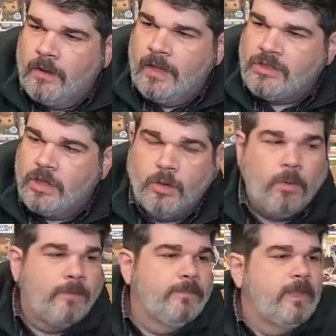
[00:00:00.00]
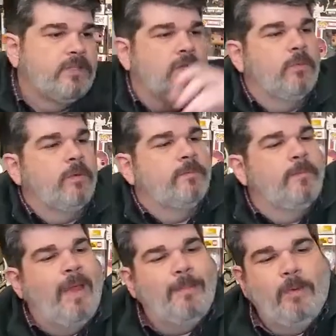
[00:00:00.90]
It's a good one. That's a good one.
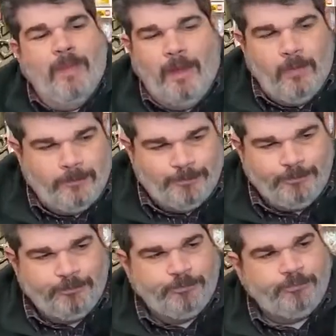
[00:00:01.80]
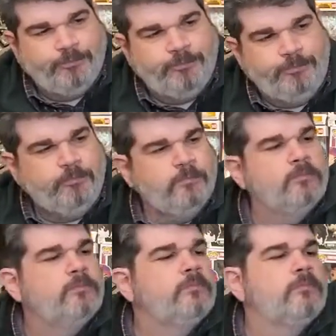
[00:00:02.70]
Happy with that
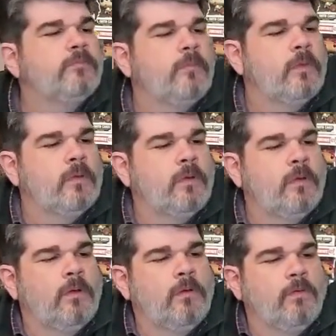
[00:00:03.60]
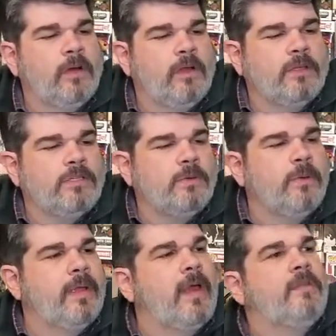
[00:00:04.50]
one. All right. Let's see what we
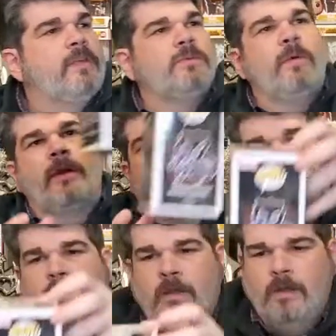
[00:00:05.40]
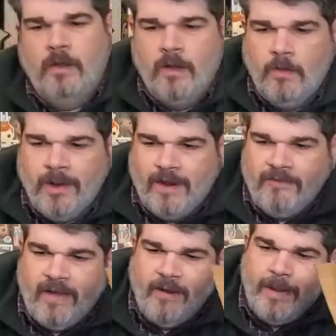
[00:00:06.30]
got on this one here. We got a
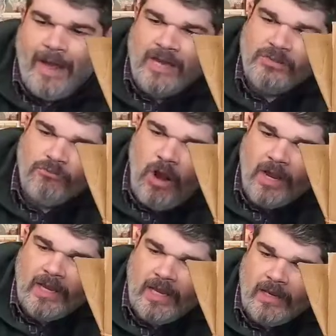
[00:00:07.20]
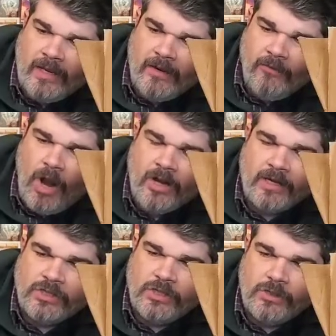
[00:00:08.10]
Venomized Rocky, Rocket,
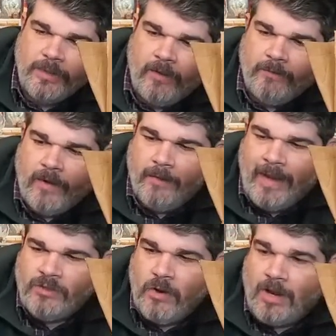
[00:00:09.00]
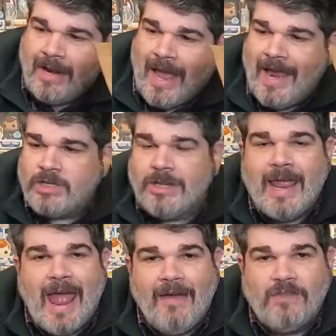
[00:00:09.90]
excuse me, Venomized Rocket. I actually
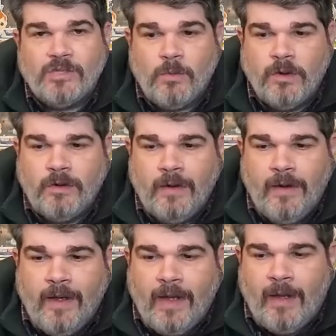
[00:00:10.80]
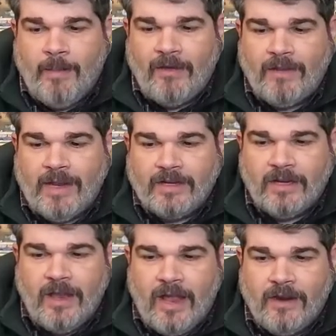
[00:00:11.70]
have this one. Um, I've collected
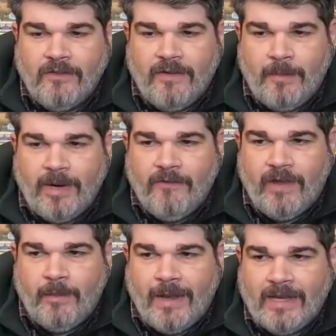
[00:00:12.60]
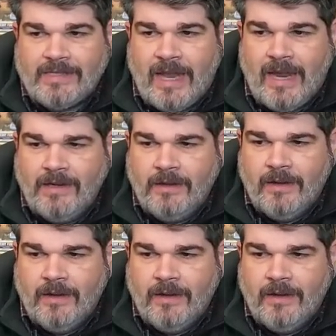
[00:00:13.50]
a lot of the Ven Venomized line.